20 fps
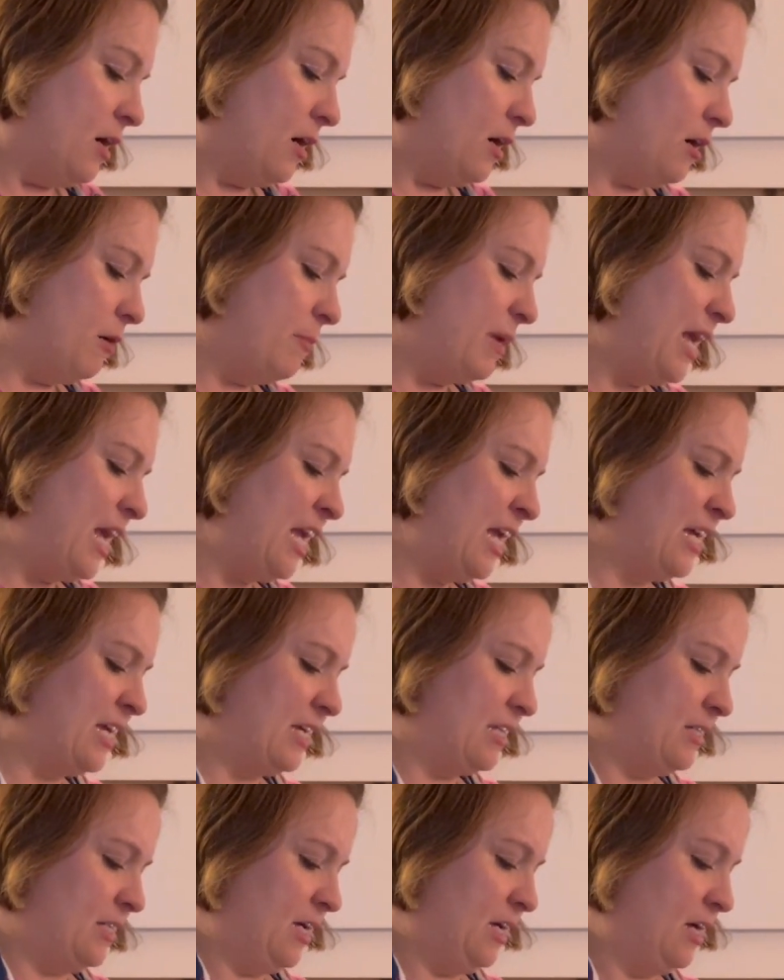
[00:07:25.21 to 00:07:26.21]

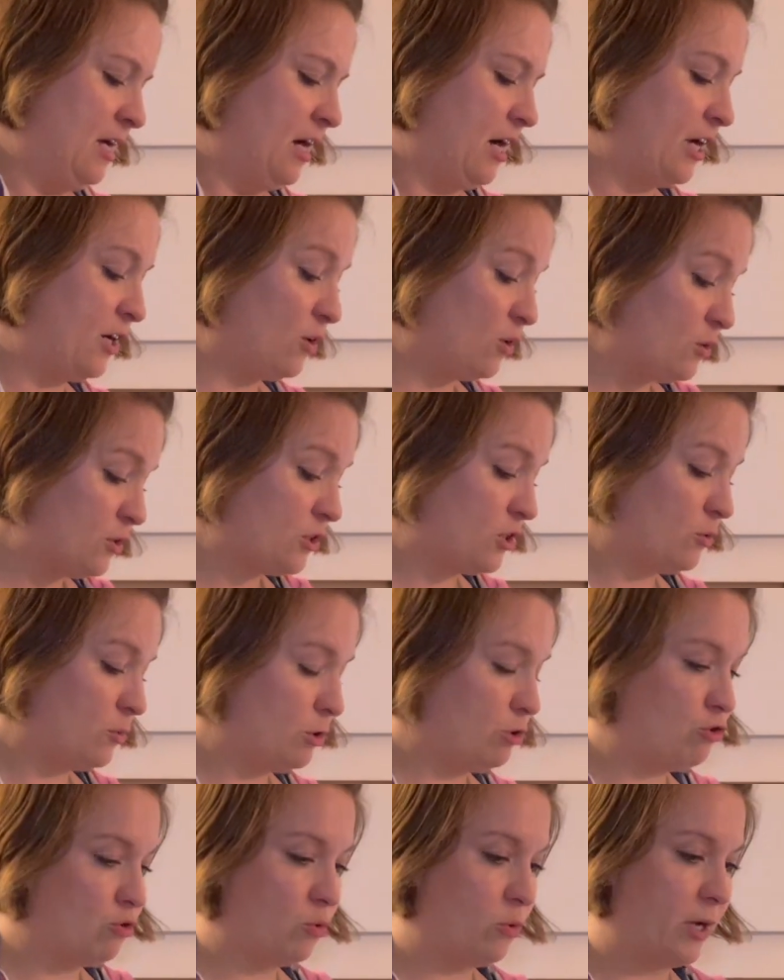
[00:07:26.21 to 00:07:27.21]
And I also
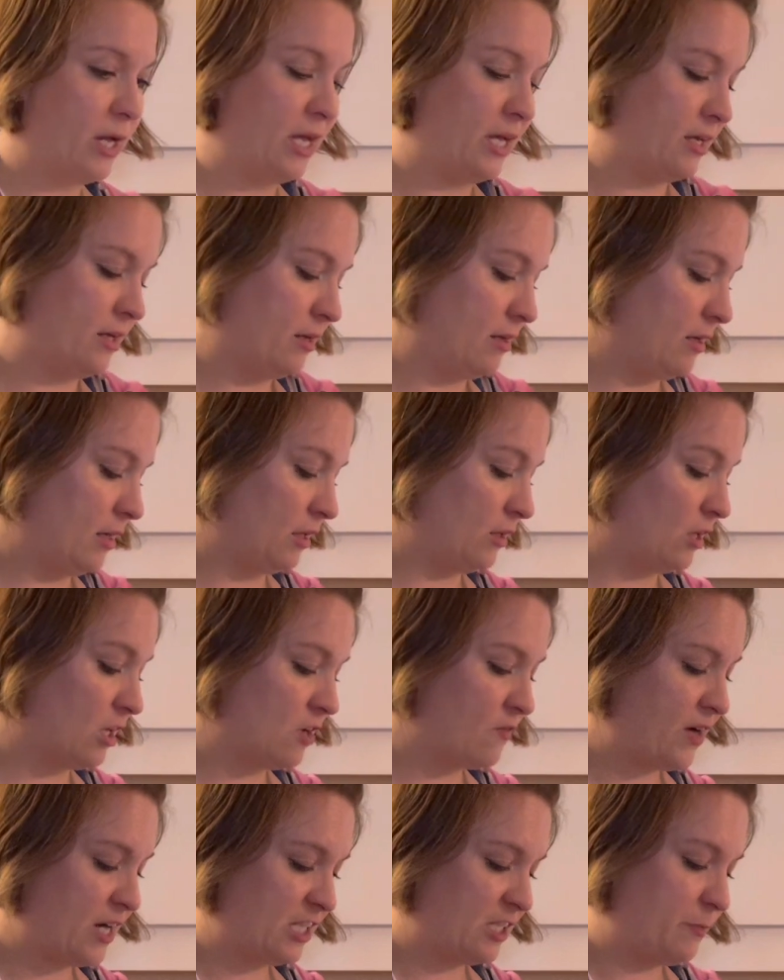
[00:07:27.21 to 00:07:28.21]
enjoy a lot
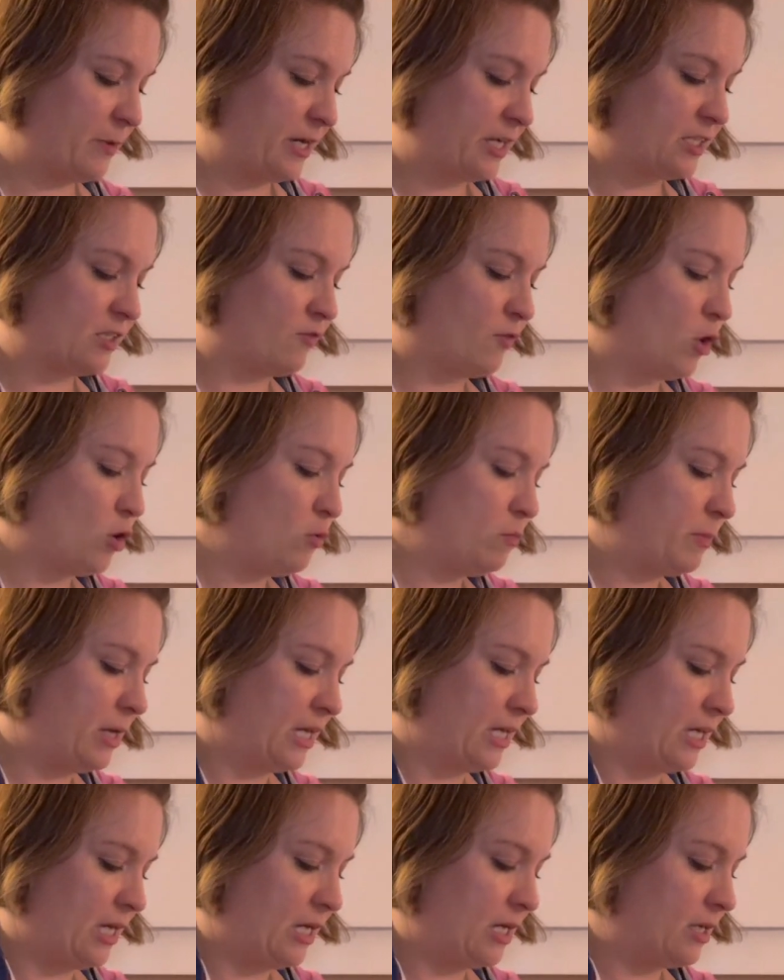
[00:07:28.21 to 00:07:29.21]
of aspects of
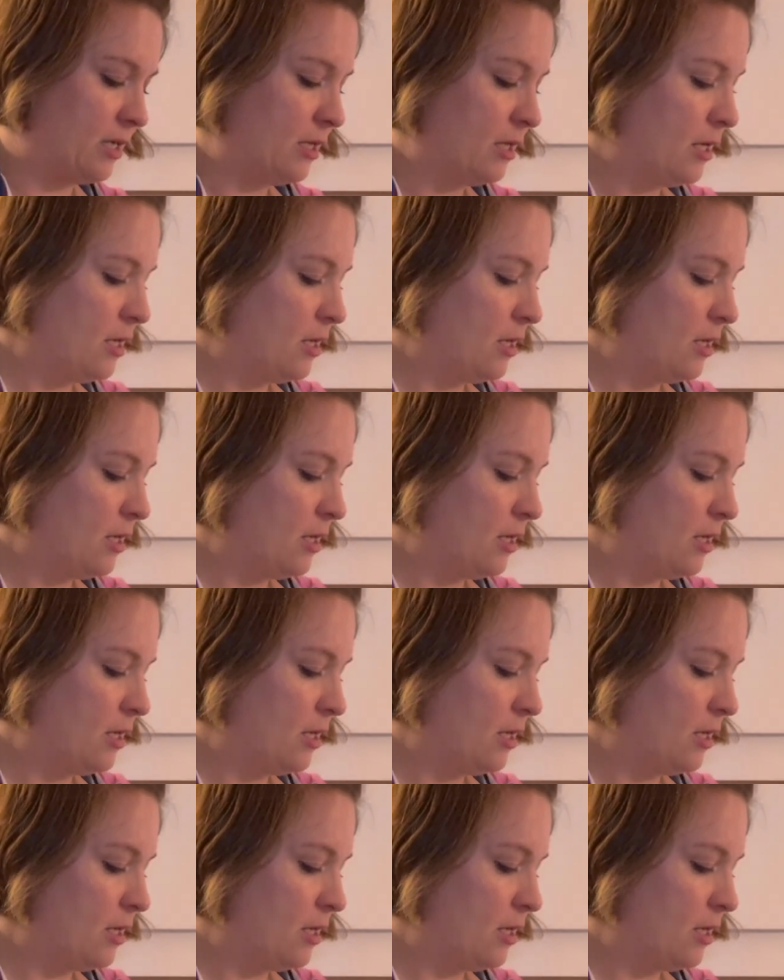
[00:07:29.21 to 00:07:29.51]
homemaking.